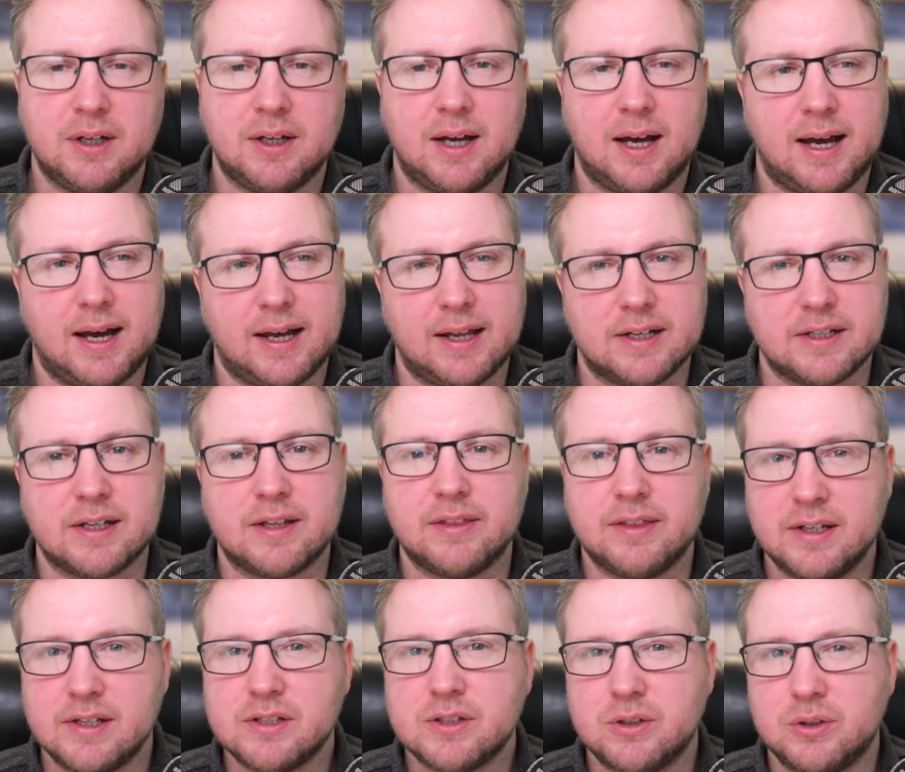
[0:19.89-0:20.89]
and in
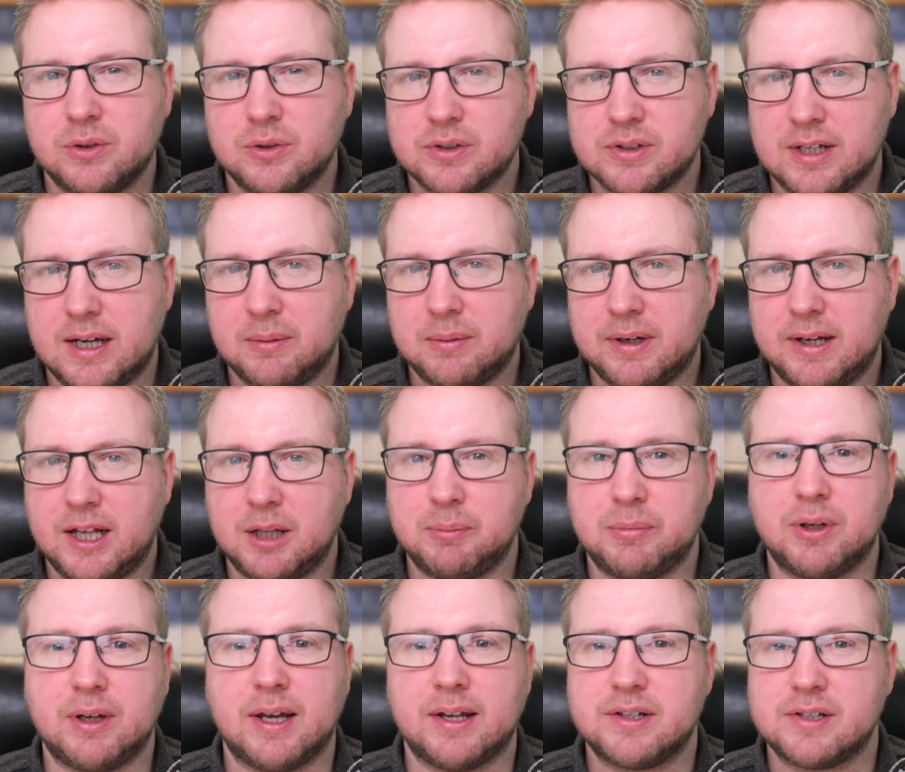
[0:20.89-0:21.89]
this course I'm going to help you
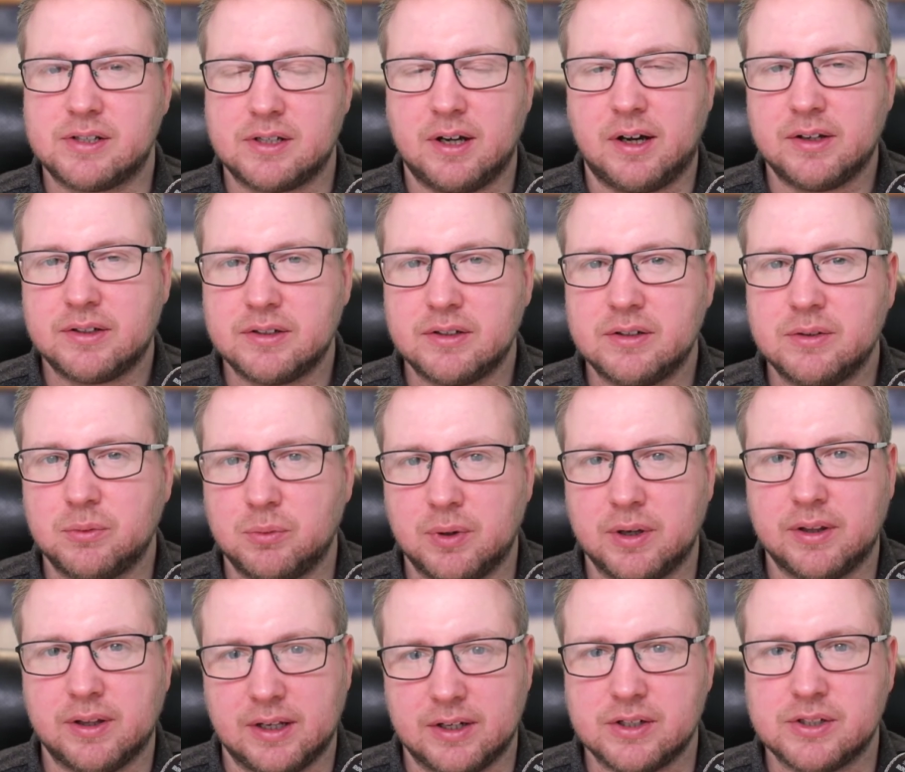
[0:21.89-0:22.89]
get started with
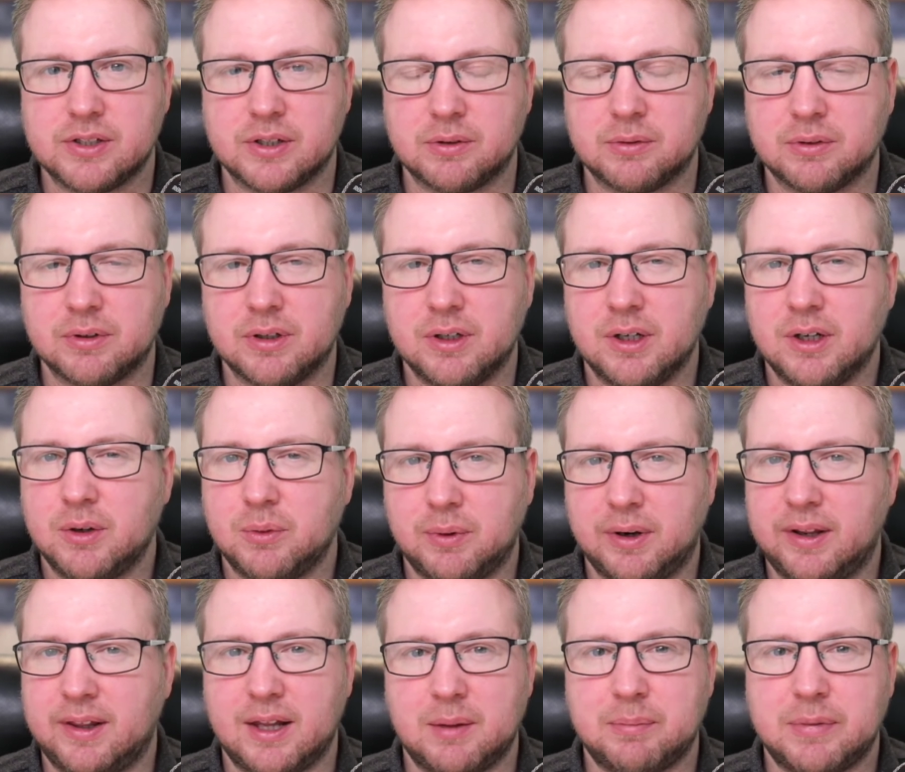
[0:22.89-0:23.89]
Intune, whether
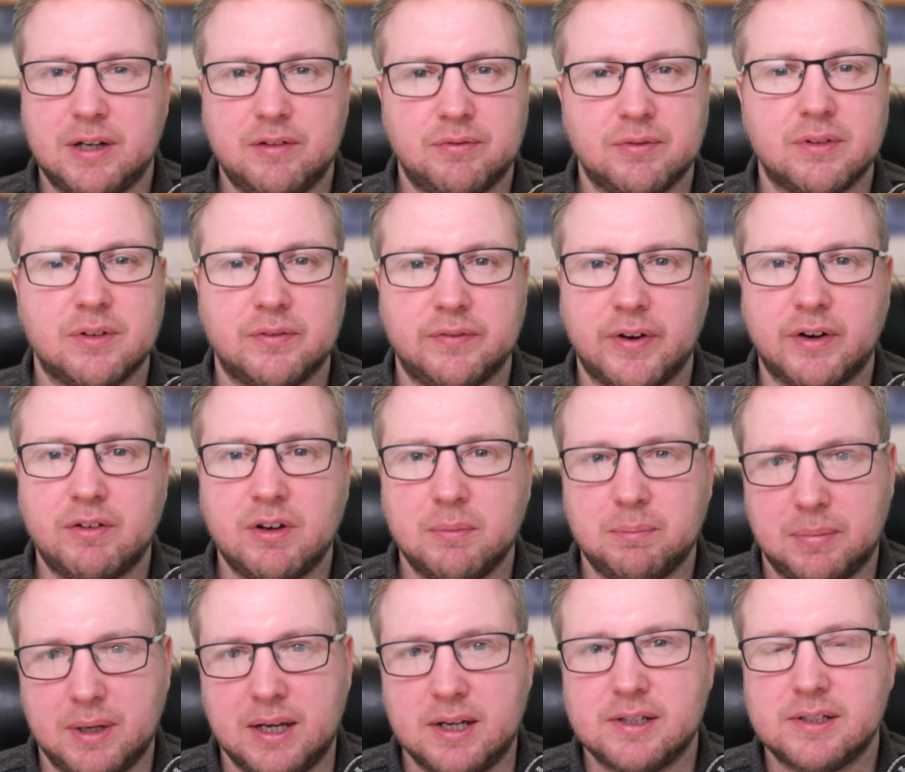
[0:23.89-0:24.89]
that be from the very
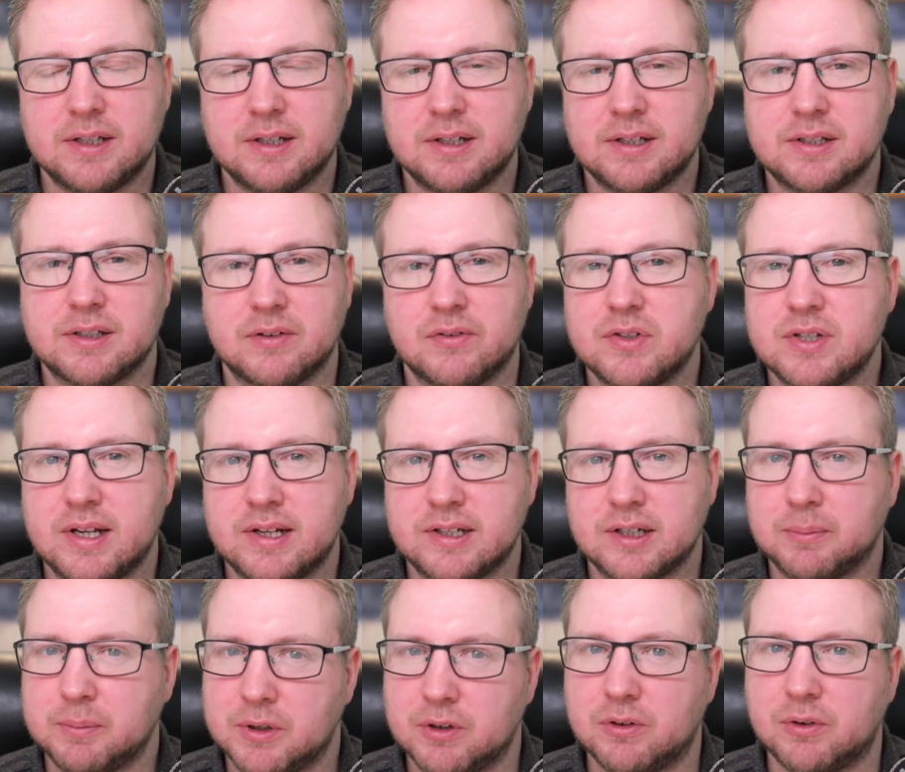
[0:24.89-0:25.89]
basics of setting
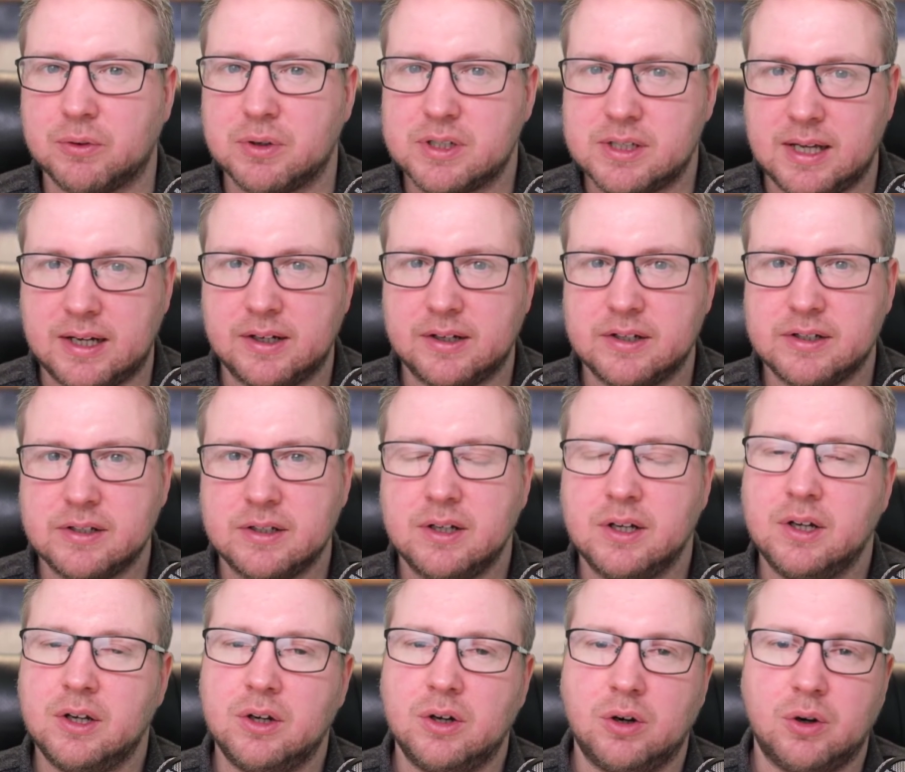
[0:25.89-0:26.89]
up your own tenant,
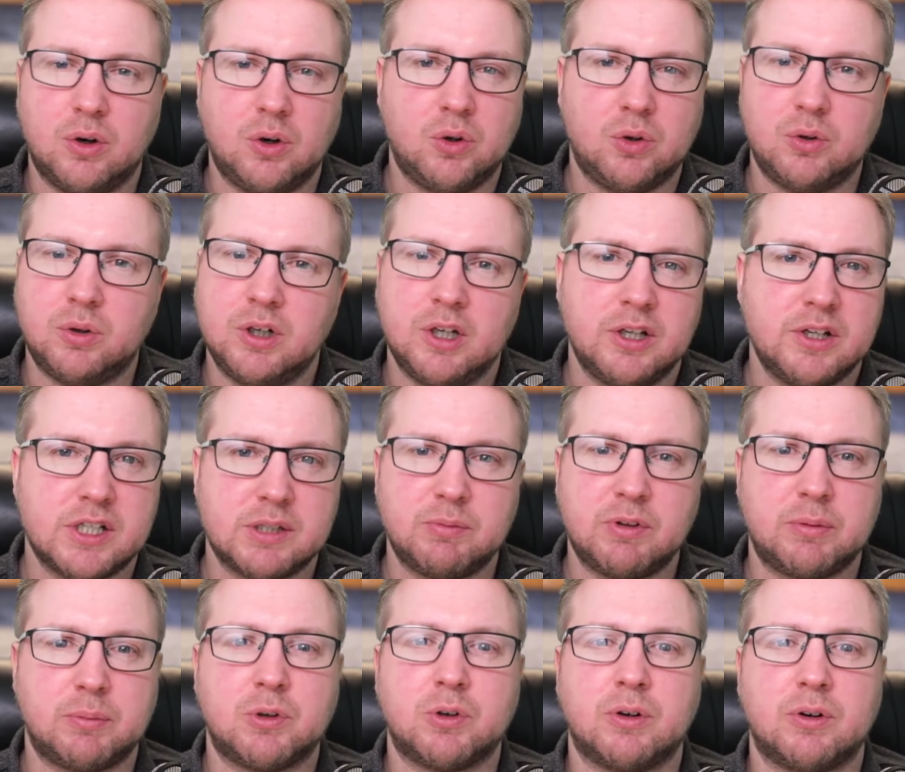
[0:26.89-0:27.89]
or some of the
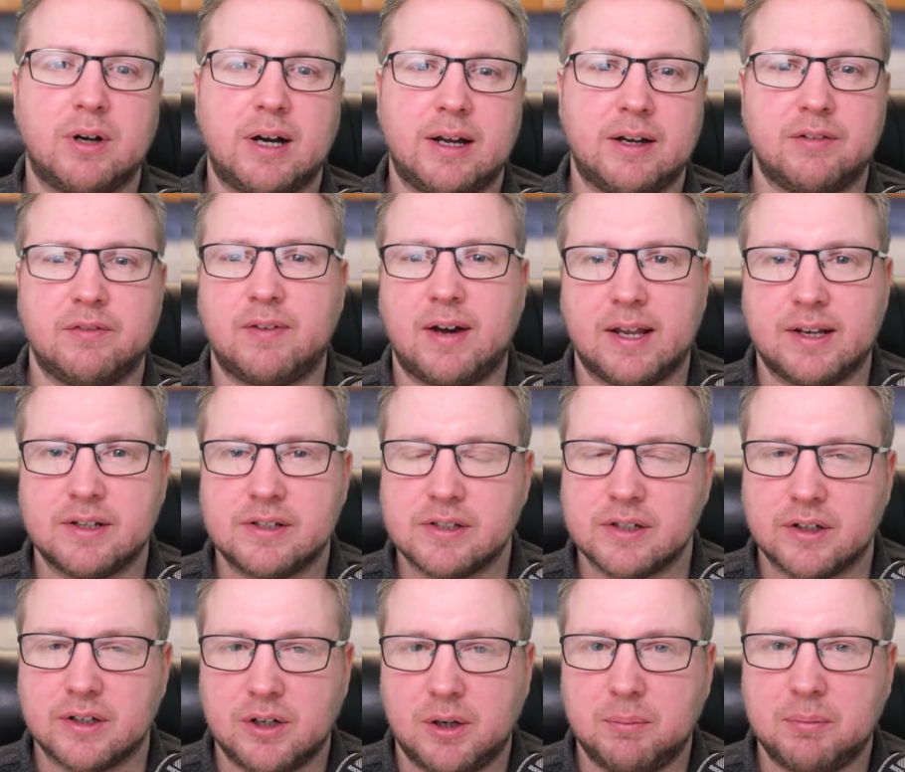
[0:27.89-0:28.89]
more advanced and
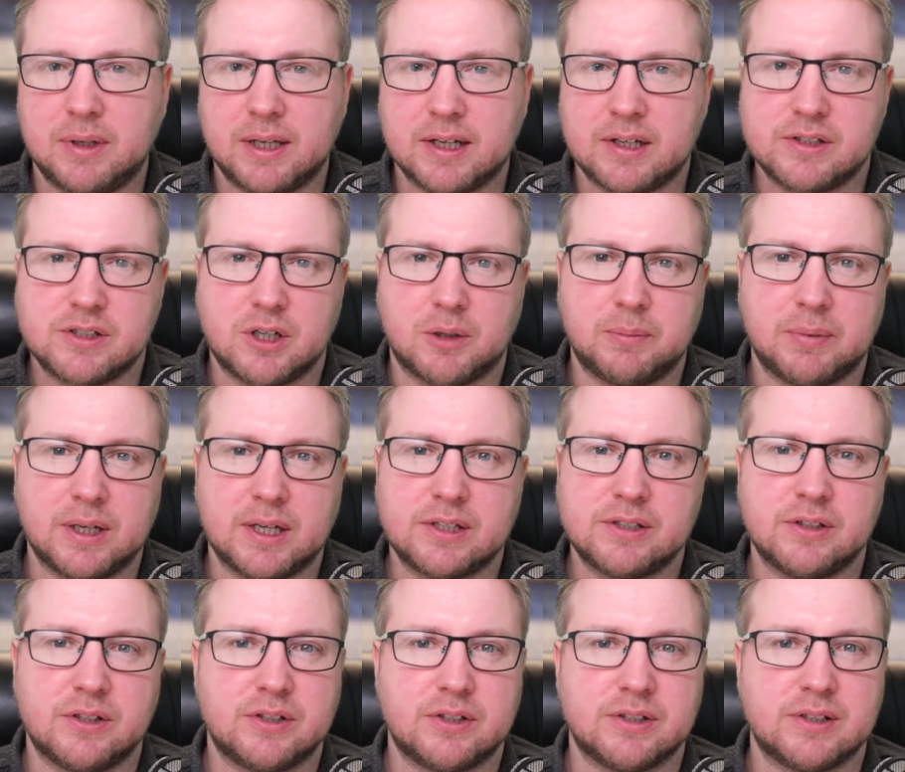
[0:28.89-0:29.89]
complex topics
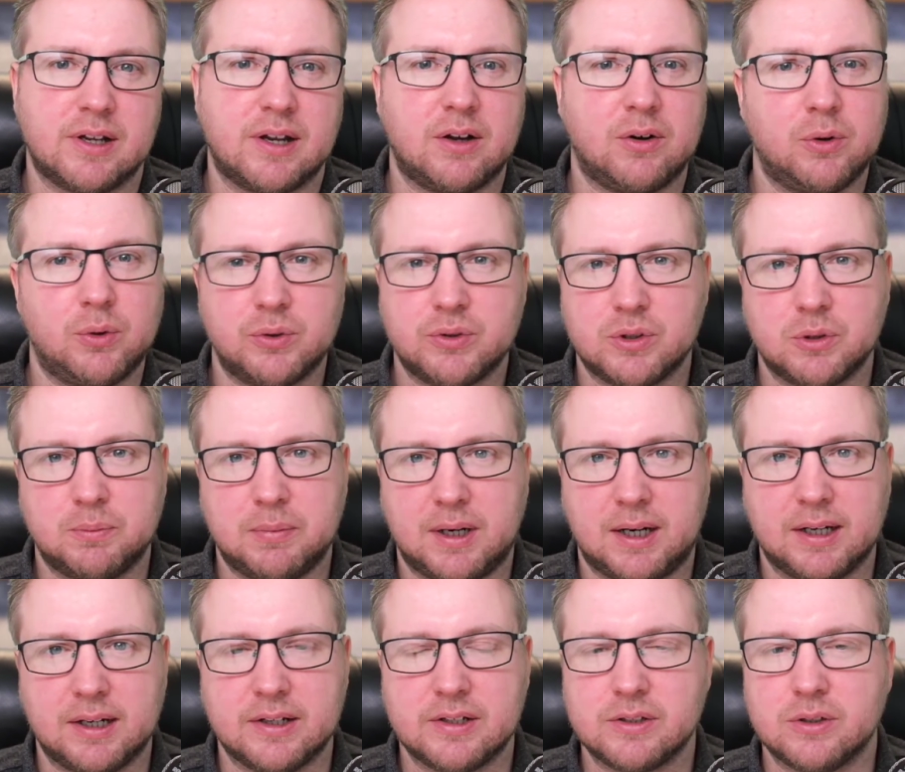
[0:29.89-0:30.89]
such as
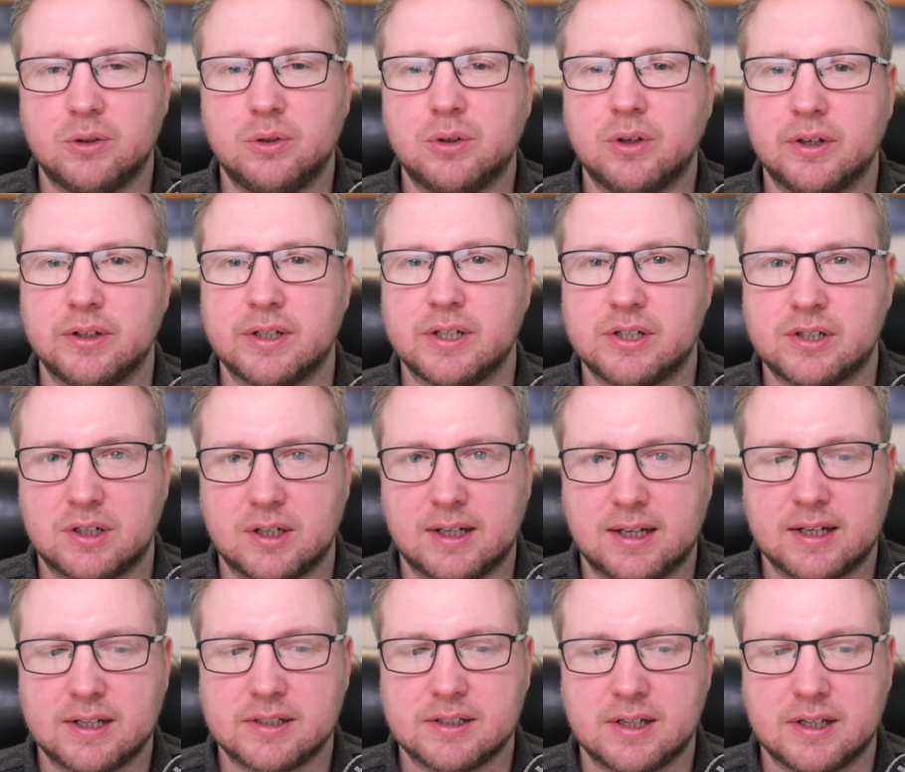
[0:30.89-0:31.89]
autopilot or conditional
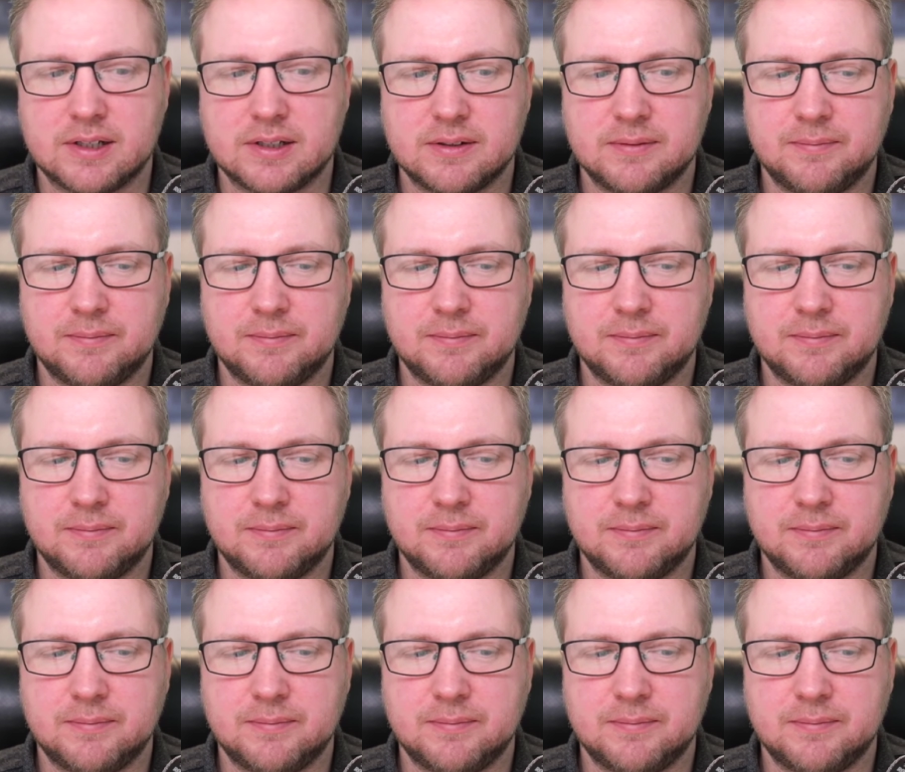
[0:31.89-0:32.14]
access.